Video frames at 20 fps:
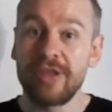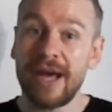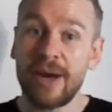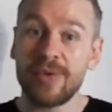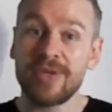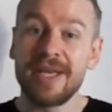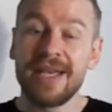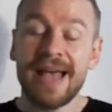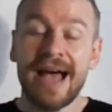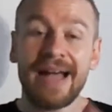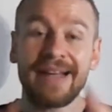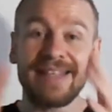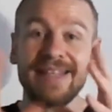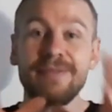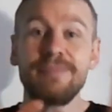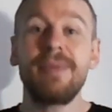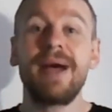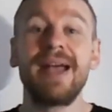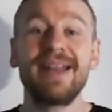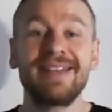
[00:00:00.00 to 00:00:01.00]
I
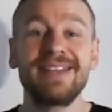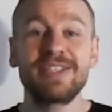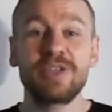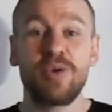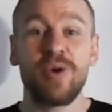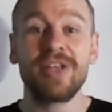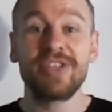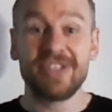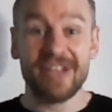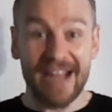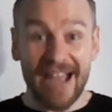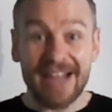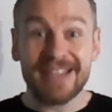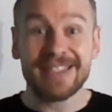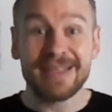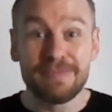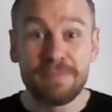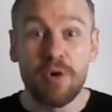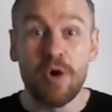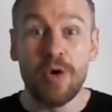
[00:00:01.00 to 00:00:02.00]
didn't mind his question, I
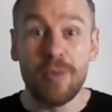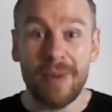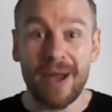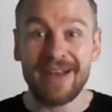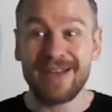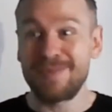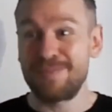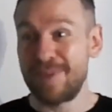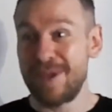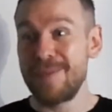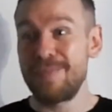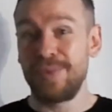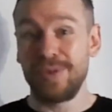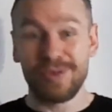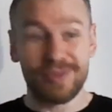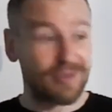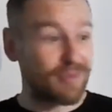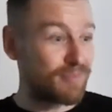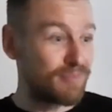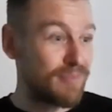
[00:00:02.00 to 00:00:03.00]
actually more minded
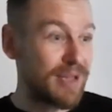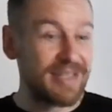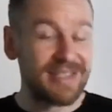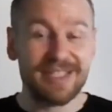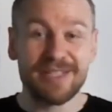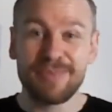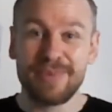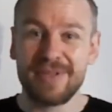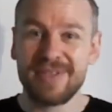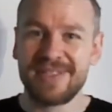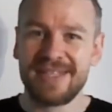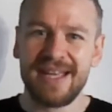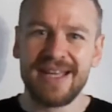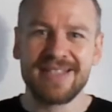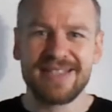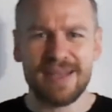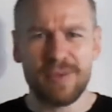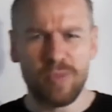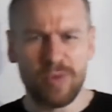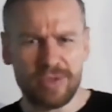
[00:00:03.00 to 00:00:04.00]
people messaging me on the side
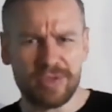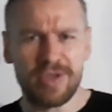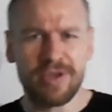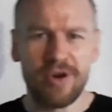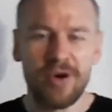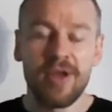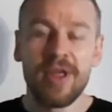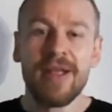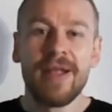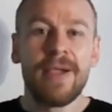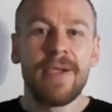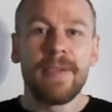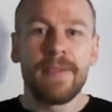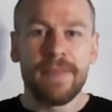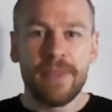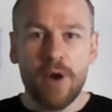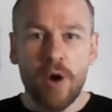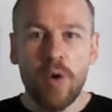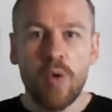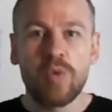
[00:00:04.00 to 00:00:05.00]
saying, well, you know,
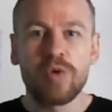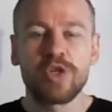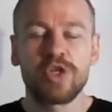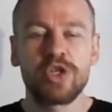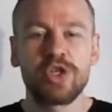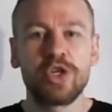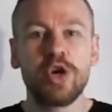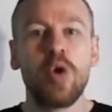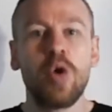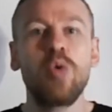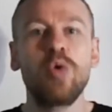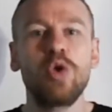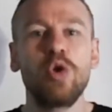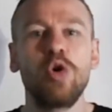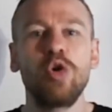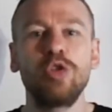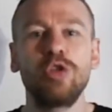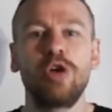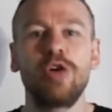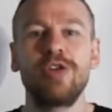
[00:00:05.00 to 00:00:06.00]
no, show your
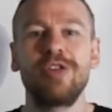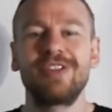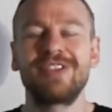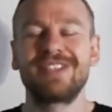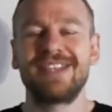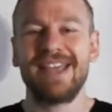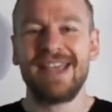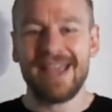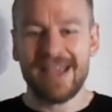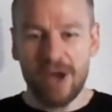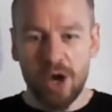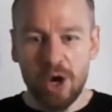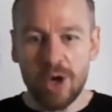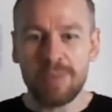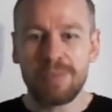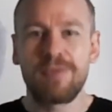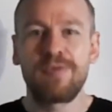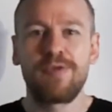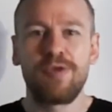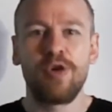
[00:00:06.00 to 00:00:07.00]
loyalty
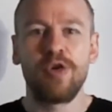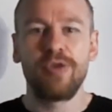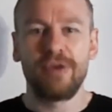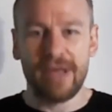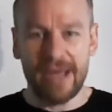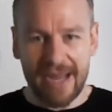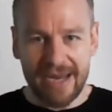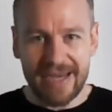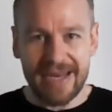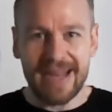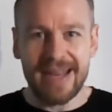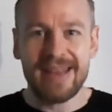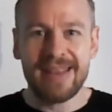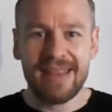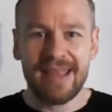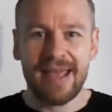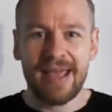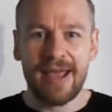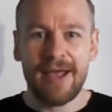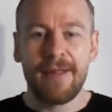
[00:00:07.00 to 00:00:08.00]
up front and in
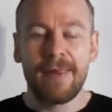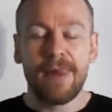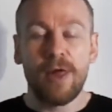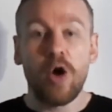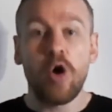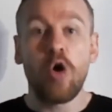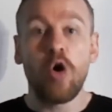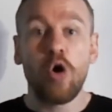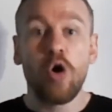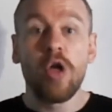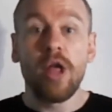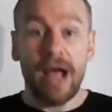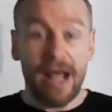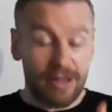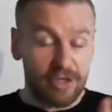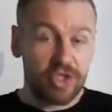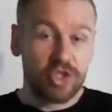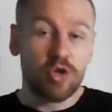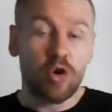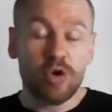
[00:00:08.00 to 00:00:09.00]
there. Or I'll
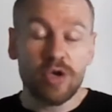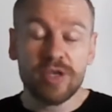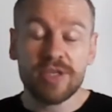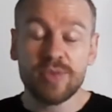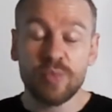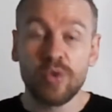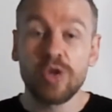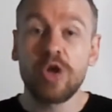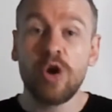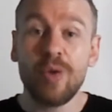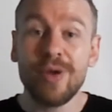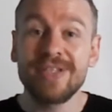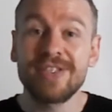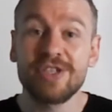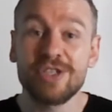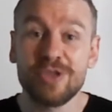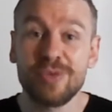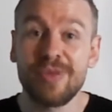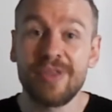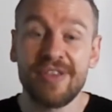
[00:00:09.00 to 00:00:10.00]
show you, we'll go into
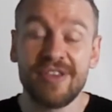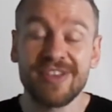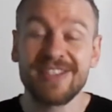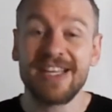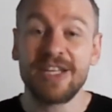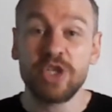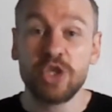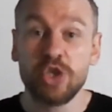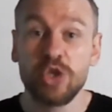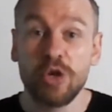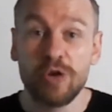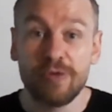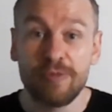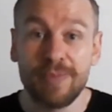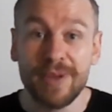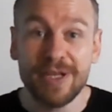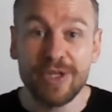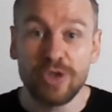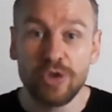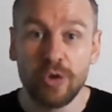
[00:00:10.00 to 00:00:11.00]
some of the things that should have
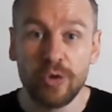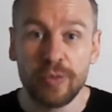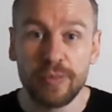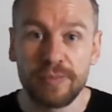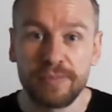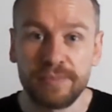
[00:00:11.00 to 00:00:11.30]
been done.